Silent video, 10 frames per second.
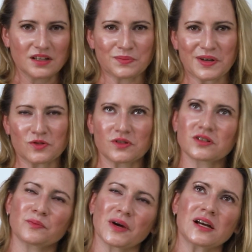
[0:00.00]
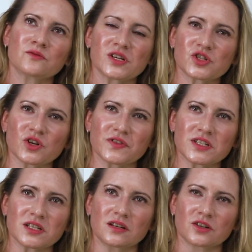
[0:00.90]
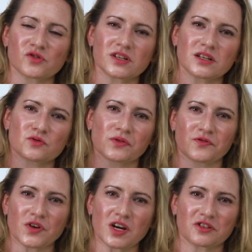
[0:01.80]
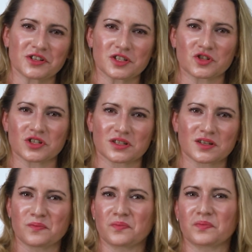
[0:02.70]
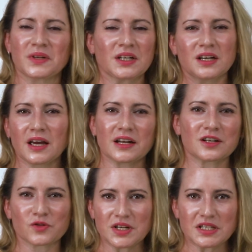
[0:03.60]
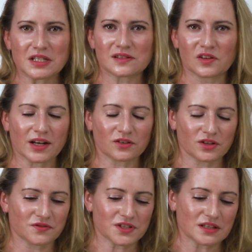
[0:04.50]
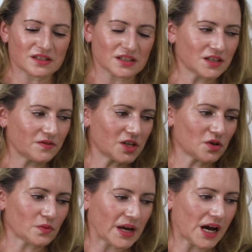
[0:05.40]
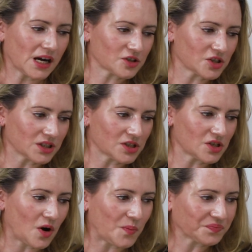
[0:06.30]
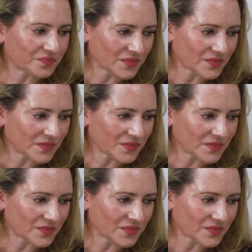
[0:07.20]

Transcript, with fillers: especially when you combine resurfacing ingredients with fragrance, it just com- it increases the likelihood of sensitivity or reaction. So,